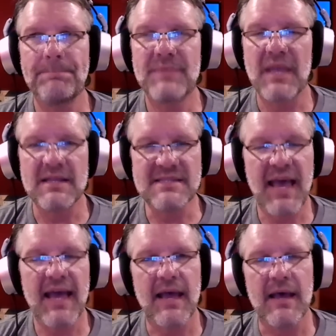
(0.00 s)

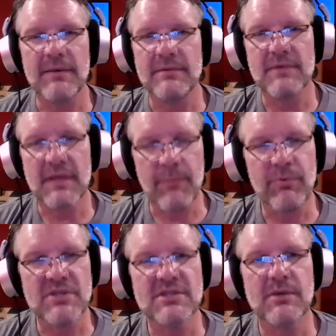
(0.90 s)

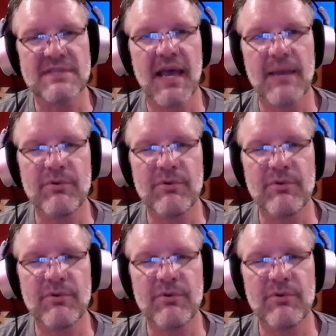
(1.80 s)
pretty slow attack,